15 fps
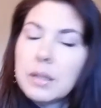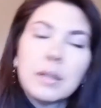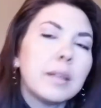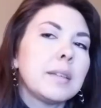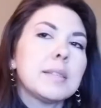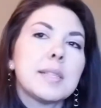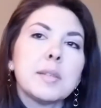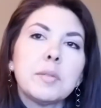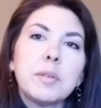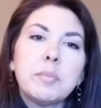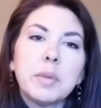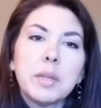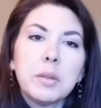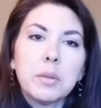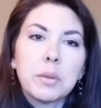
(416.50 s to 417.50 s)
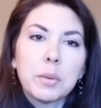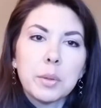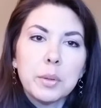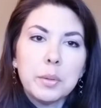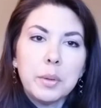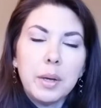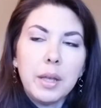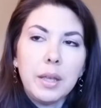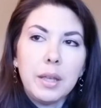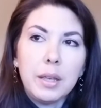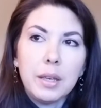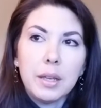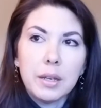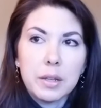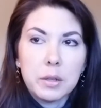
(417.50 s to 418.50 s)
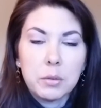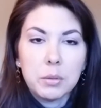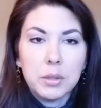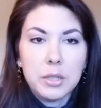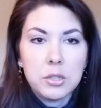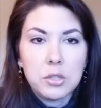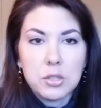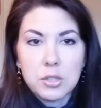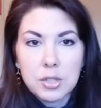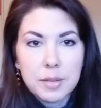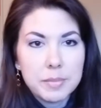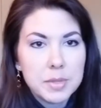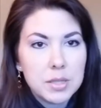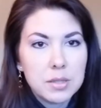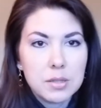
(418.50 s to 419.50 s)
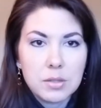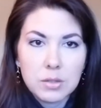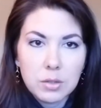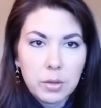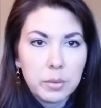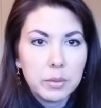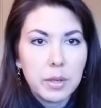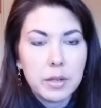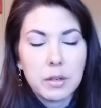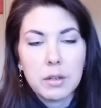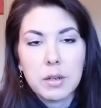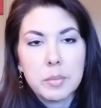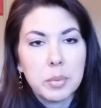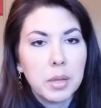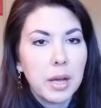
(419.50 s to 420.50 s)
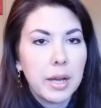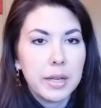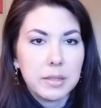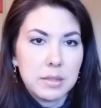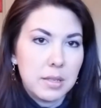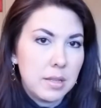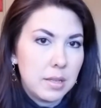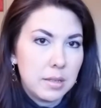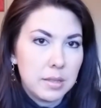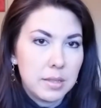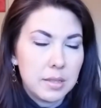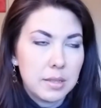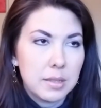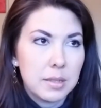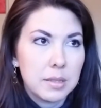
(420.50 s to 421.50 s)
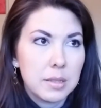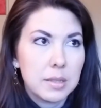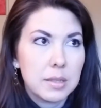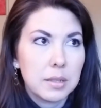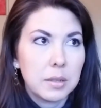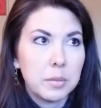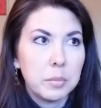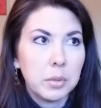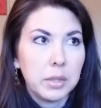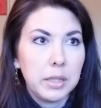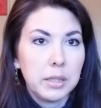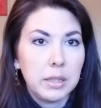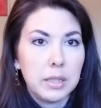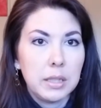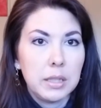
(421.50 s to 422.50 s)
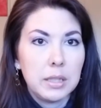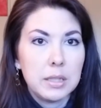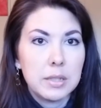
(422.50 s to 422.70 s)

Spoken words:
things that we've been through in other relationships no longer apply to this. This is a completely